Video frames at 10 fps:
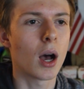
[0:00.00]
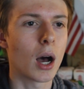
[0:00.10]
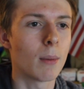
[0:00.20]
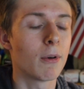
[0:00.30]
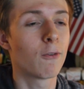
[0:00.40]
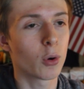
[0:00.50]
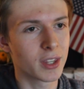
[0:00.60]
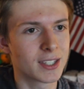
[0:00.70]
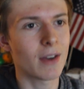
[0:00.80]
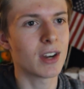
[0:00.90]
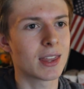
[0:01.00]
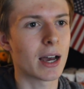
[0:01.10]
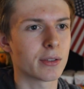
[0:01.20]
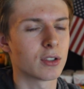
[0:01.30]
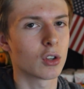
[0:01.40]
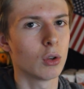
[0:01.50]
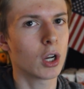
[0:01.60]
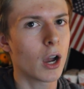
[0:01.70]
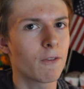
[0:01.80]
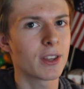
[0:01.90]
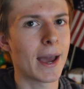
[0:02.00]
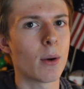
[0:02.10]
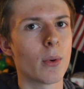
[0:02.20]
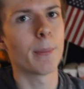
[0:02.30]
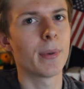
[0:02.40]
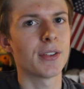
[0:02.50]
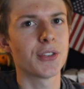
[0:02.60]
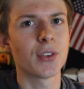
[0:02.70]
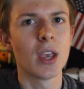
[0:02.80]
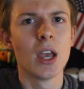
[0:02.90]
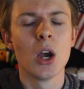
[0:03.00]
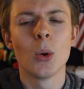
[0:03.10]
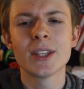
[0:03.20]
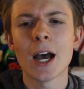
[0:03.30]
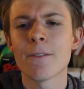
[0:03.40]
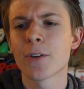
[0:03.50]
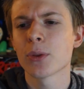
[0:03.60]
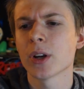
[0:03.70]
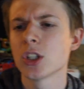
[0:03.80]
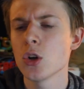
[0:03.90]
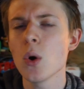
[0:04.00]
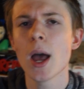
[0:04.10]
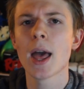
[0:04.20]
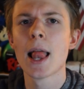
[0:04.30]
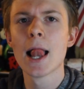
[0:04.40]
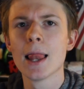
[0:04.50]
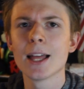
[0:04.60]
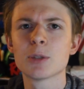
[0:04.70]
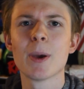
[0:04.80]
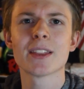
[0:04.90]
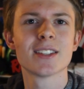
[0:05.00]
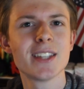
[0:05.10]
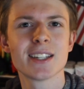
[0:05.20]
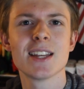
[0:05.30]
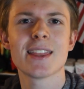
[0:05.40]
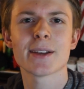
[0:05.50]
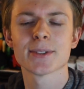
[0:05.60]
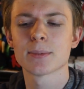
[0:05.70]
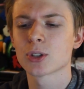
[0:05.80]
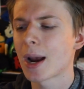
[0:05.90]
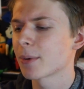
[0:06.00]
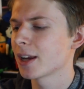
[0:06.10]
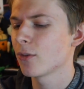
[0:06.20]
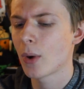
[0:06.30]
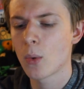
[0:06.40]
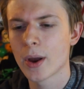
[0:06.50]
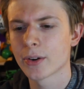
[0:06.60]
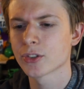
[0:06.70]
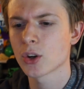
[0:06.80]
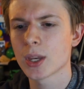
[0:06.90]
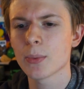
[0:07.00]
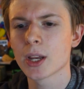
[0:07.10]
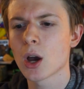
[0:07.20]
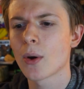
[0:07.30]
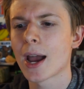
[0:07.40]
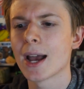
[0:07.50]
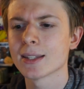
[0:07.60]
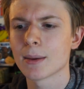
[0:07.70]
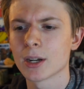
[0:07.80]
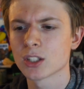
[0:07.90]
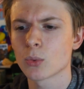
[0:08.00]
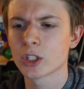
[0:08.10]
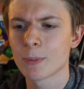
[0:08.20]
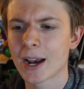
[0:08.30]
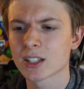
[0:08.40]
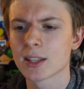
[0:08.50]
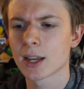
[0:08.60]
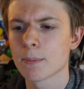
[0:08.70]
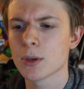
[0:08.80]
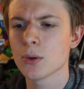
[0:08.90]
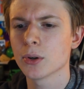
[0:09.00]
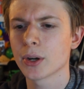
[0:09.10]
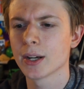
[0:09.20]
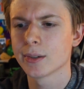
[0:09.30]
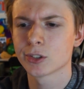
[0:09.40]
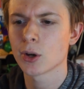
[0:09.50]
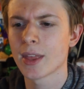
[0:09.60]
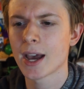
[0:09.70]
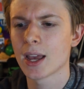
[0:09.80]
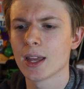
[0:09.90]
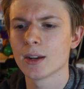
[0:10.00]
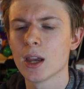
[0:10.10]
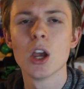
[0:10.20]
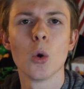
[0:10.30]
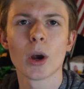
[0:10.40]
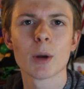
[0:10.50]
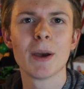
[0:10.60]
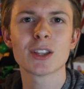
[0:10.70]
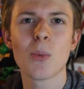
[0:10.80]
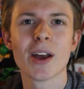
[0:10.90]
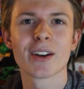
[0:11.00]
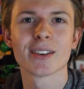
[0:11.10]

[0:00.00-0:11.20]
Um, before the seventy thousand, so look out for that one. But without further ado, let's pick the sixty thousand subscriber giveaway winner. So here we go, guys. I'm gonna switch back to the computer and show that, and we're gonna pick the winner.